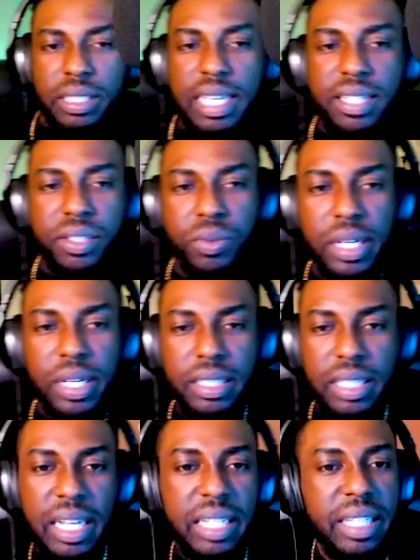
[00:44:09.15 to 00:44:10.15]
That's great.
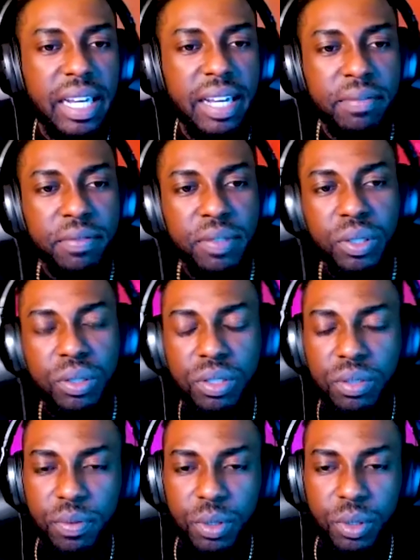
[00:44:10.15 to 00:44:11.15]
And yeah, for those
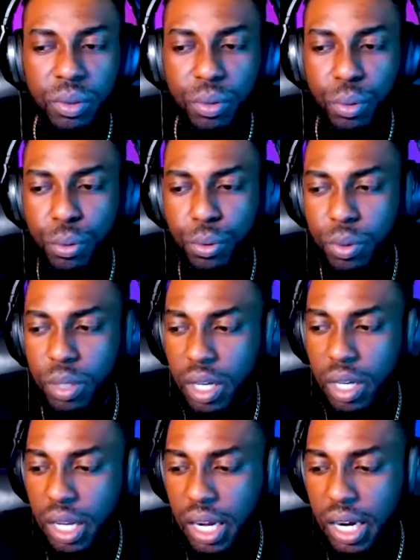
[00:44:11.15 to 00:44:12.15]
of you who
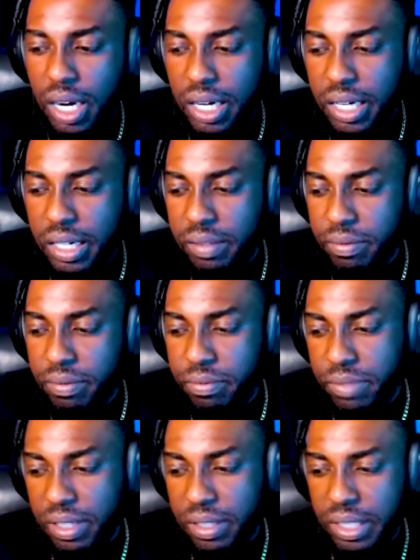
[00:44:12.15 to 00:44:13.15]
are
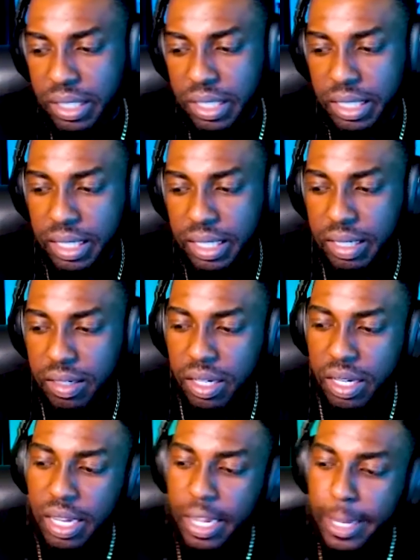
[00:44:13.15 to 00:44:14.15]
very
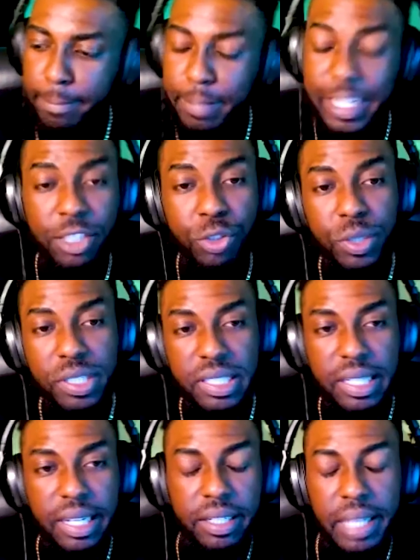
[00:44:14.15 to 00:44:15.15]

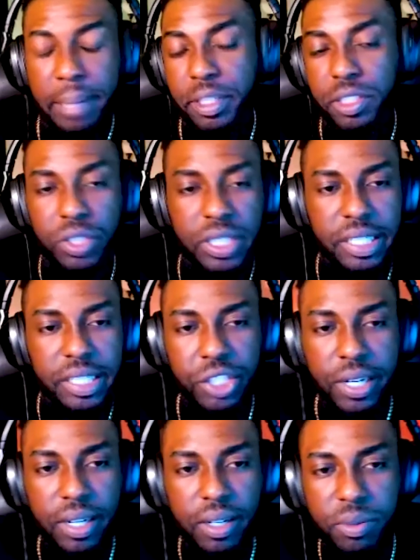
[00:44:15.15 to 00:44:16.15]
interested, I mean, you can
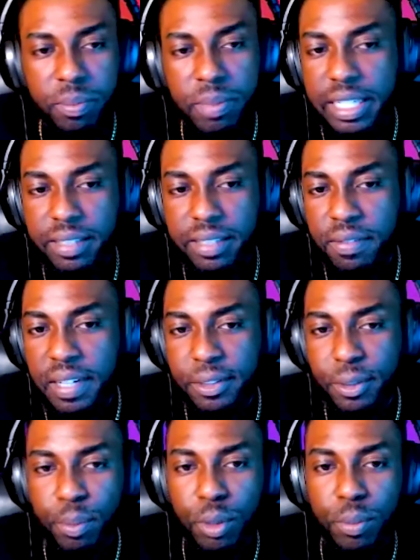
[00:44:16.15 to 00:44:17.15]
check out my Define
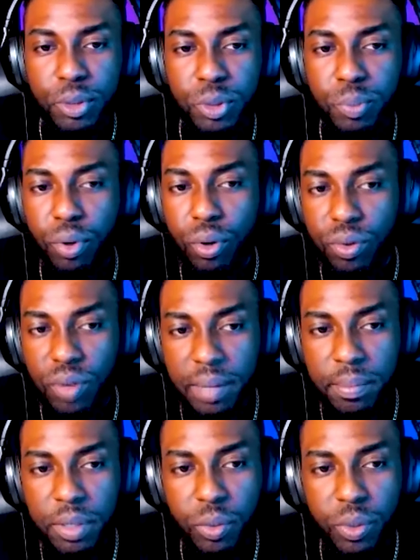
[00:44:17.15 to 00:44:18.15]
Your Purpose
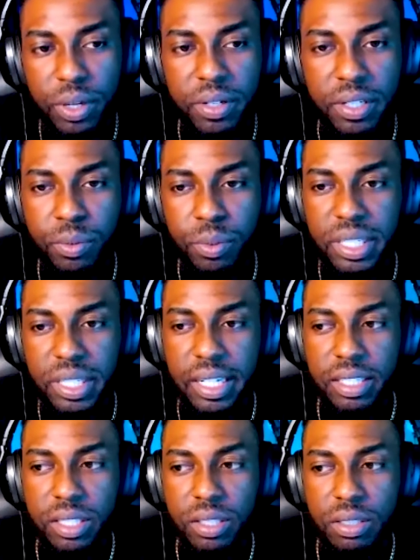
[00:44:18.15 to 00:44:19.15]
program, wherein we
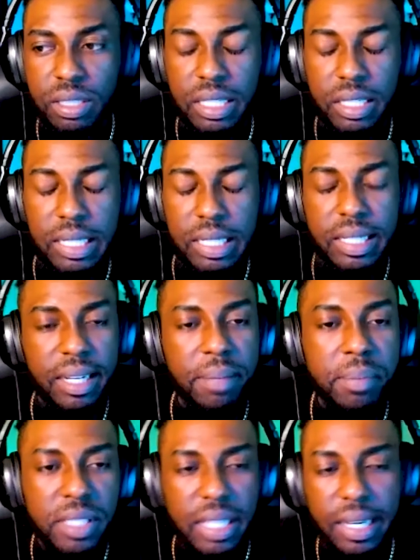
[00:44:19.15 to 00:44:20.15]
get in
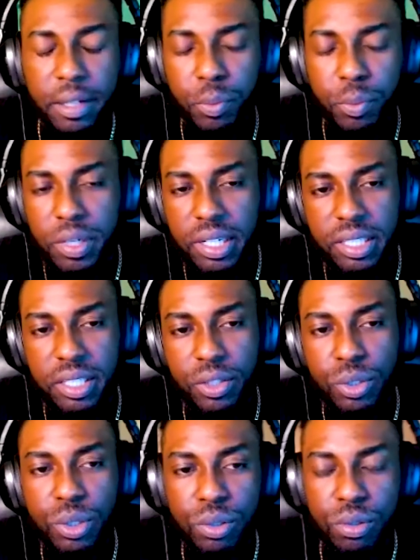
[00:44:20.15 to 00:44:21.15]
depth 8 weeks
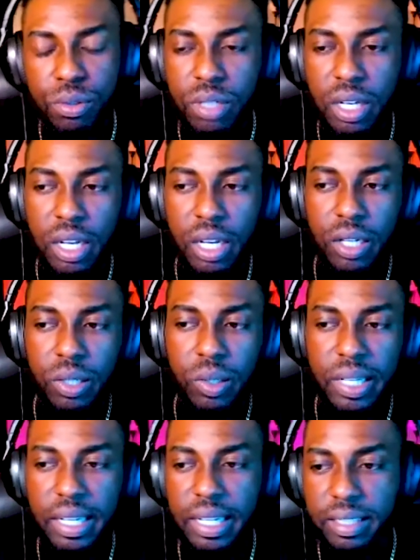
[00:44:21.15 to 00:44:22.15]
into
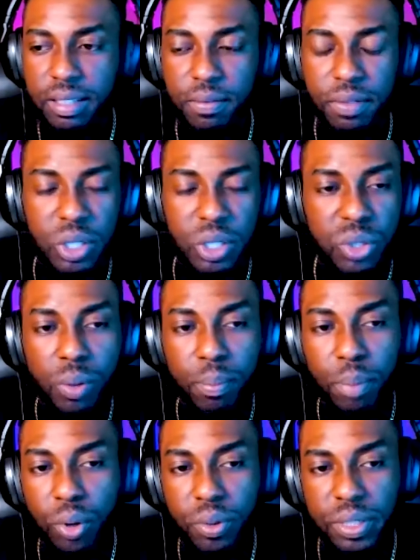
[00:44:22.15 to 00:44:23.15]
looking at the various
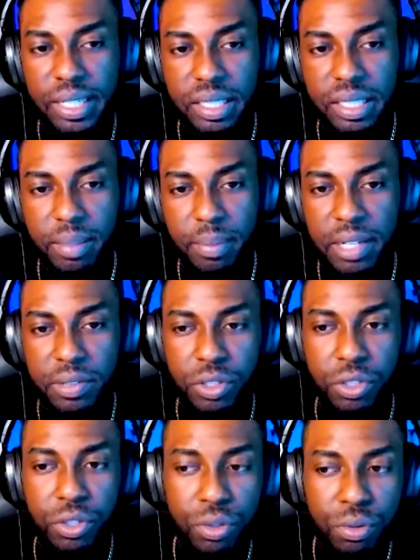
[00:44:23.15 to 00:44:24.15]
components about
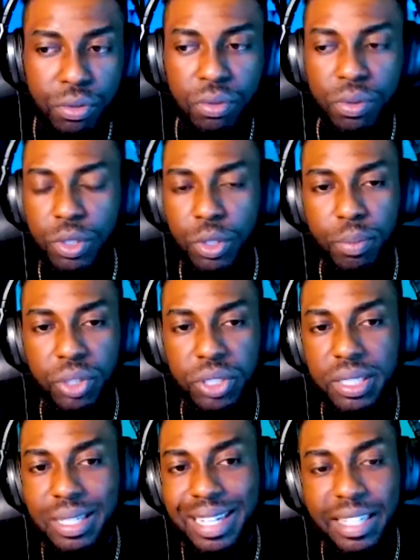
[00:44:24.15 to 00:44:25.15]
you, your
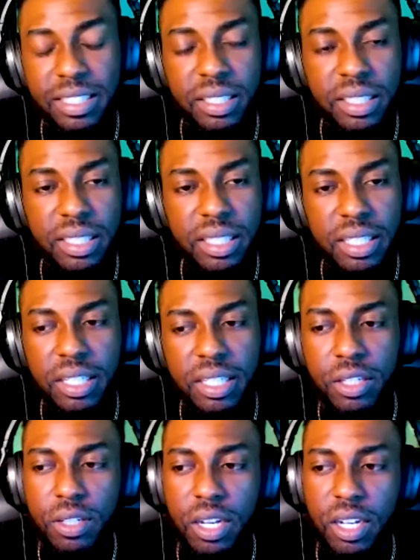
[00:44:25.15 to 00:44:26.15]

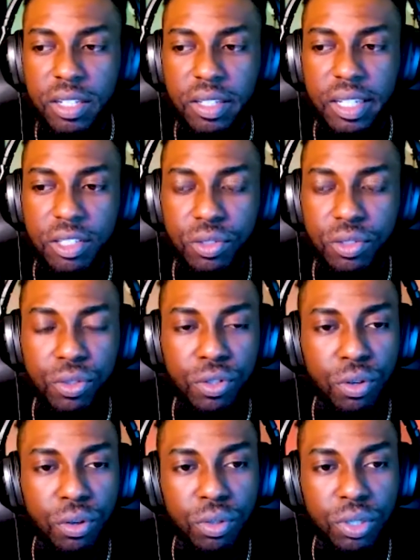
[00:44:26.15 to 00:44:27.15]
personality, getting to
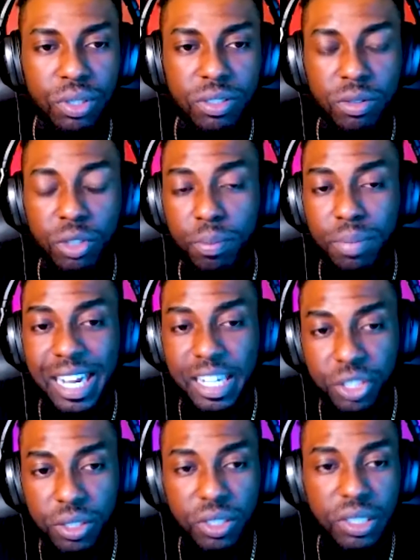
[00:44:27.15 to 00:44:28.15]
know your
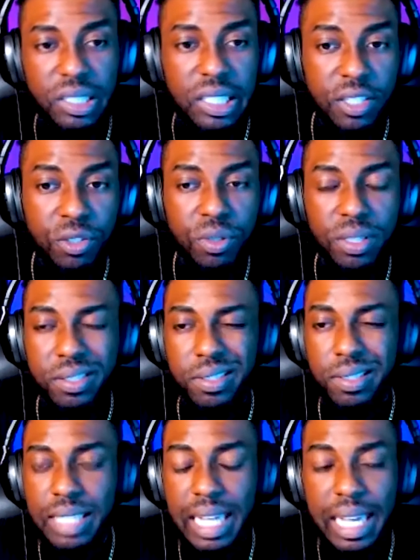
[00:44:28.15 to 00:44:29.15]
passion, your interest, your
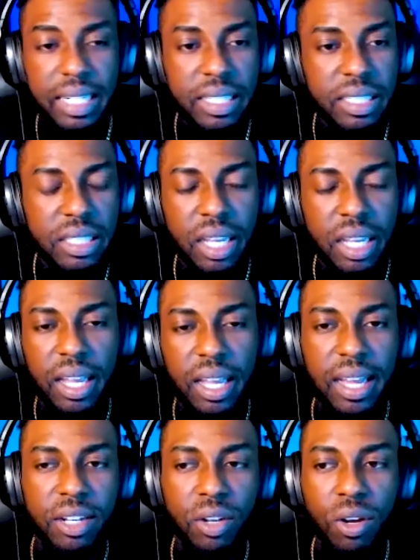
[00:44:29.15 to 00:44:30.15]
talent,
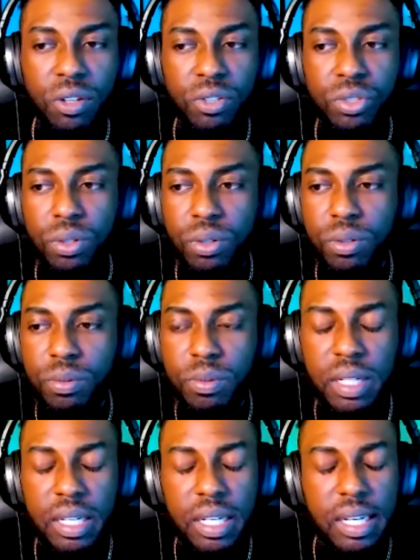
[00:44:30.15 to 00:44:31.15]
and also
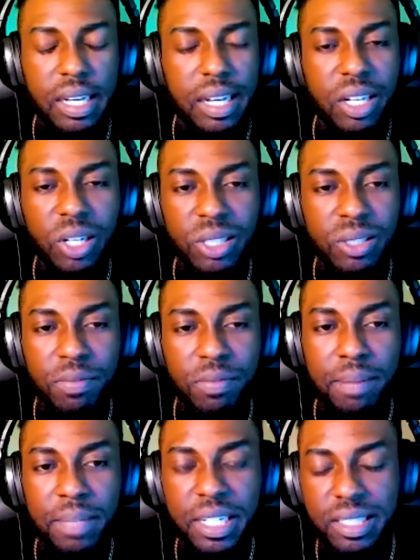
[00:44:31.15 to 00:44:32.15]
a lot of
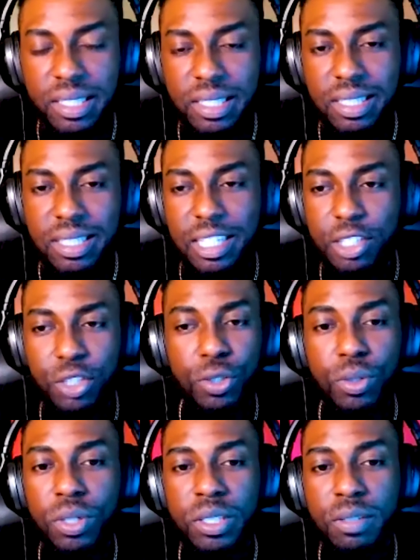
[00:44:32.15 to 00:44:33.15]
amazing things that you
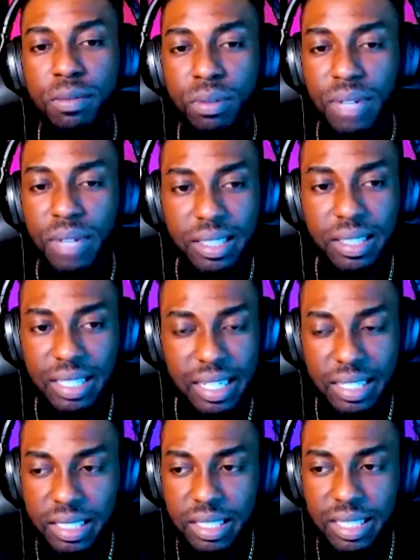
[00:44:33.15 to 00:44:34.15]
don't even
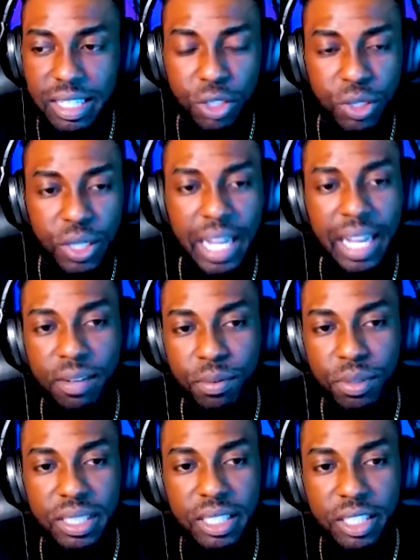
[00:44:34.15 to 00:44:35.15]
recognize that you have
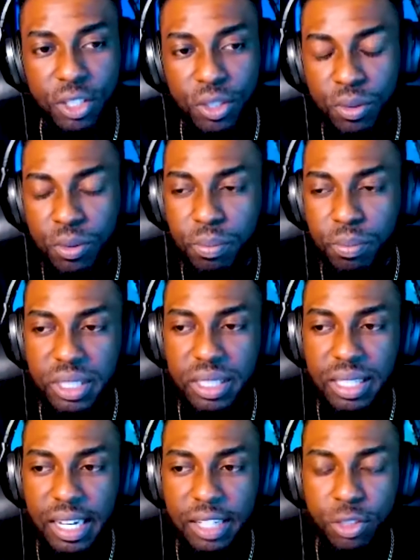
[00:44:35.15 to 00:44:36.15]
within you. But
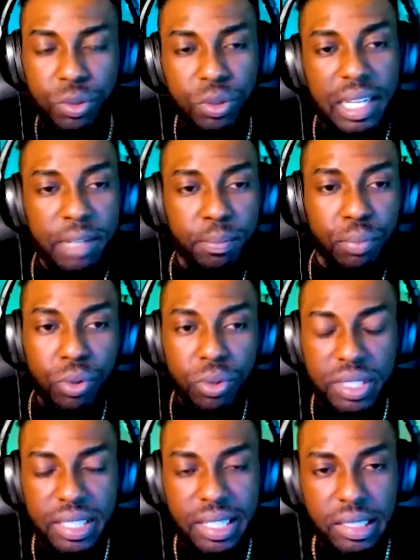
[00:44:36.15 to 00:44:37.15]
then through that
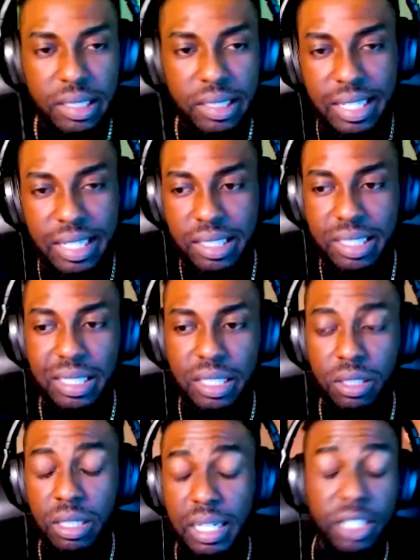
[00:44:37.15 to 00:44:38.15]
process, you get to
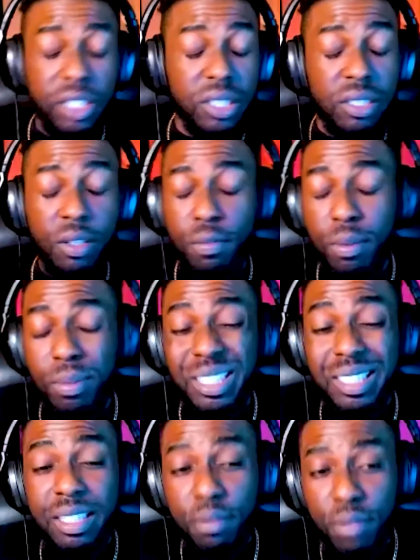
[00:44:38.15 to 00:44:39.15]
look at yourself from a
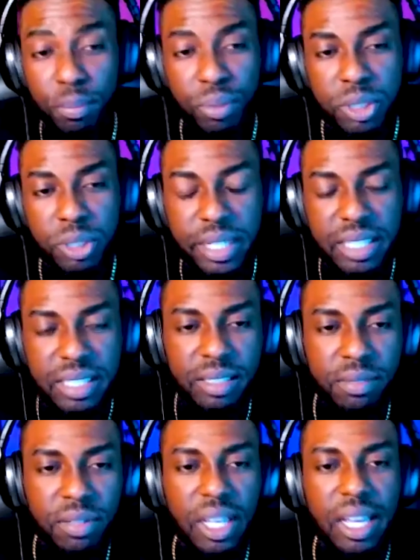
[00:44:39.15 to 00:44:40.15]
different
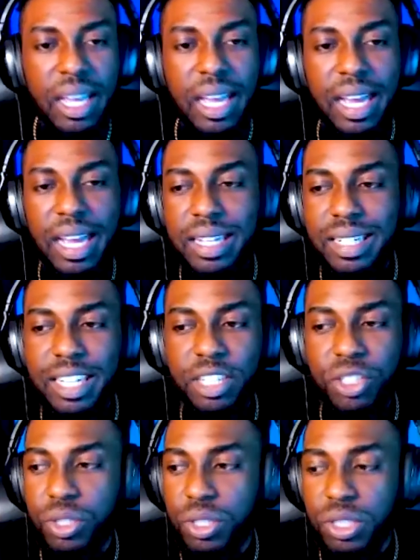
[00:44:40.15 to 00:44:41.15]
perspective. And
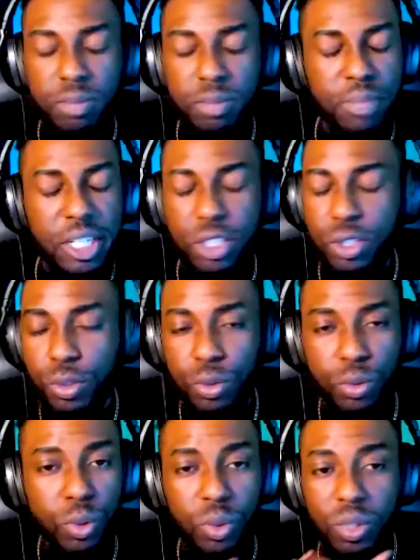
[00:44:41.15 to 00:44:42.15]
that just makes you
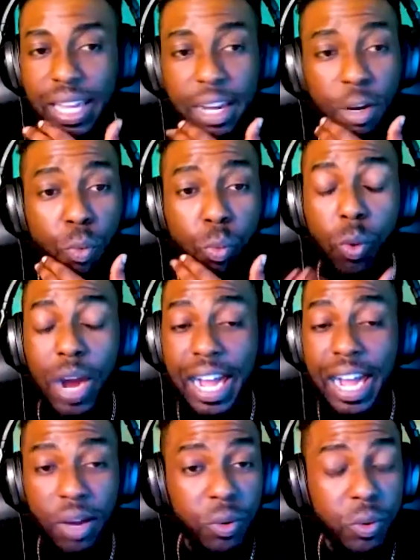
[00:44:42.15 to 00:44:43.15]
go like,
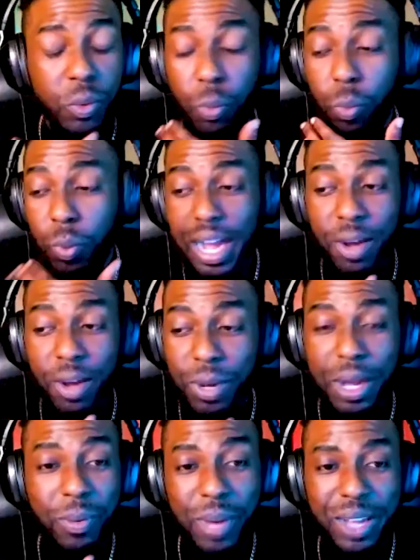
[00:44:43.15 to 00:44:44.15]
wow, wow,
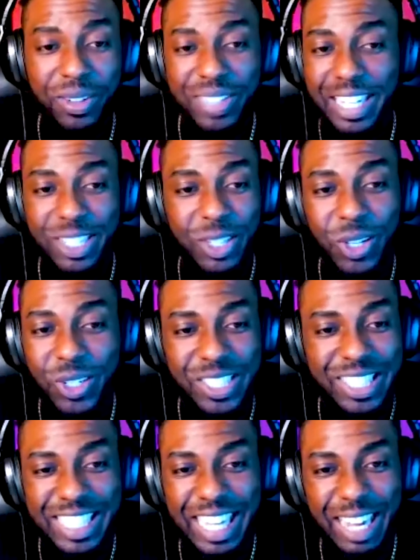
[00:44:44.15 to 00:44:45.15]
wow, wow. That's all you
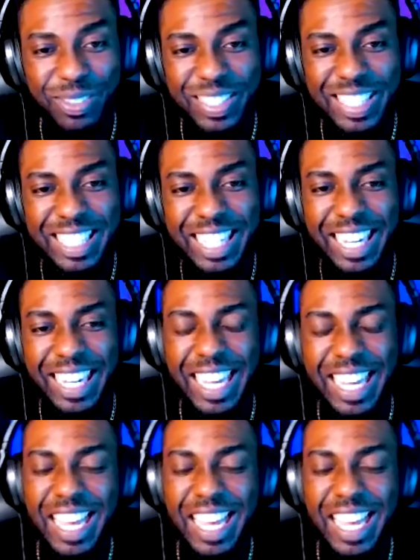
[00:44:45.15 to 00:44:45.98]
just have to say.